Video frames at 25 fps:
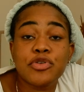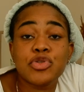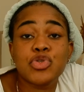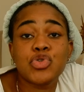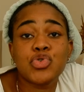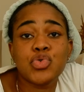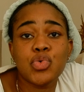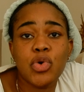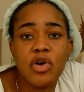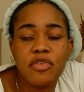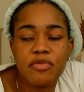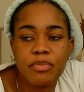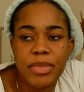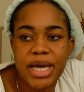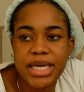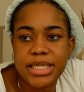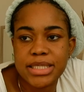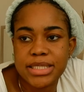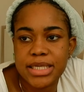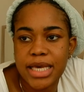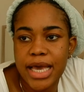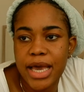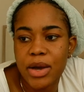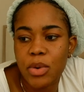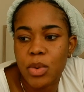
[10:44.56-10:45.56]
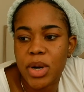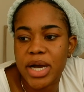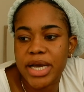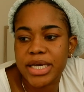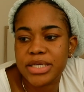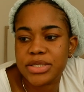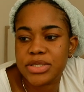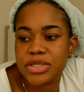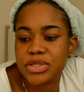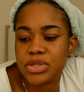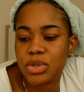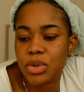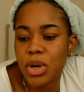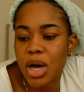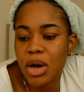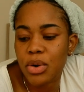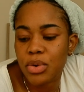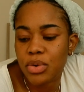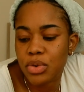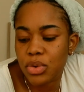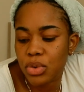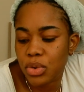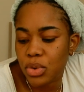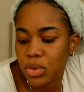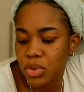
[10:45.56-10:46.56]
two of my DIYs. So
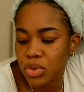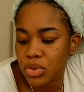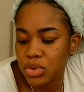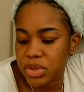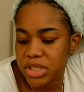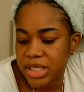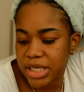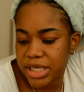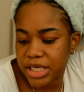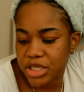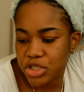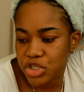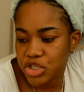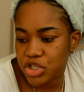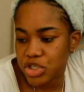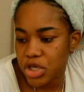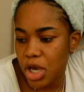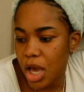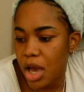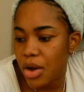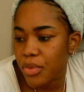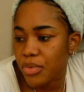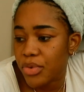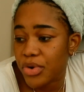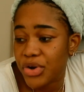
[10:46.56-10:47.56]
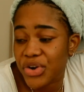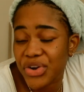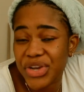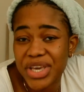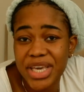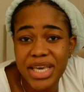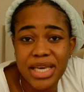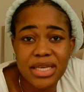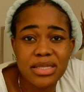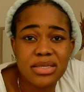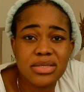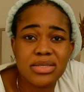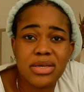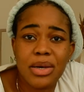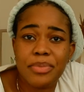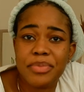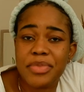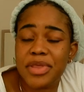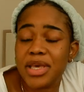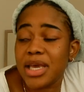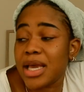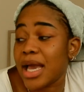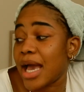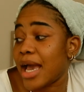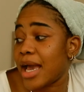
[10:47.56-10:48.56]
I'll go take a shower, eat
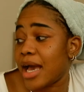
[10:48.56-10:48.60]
something.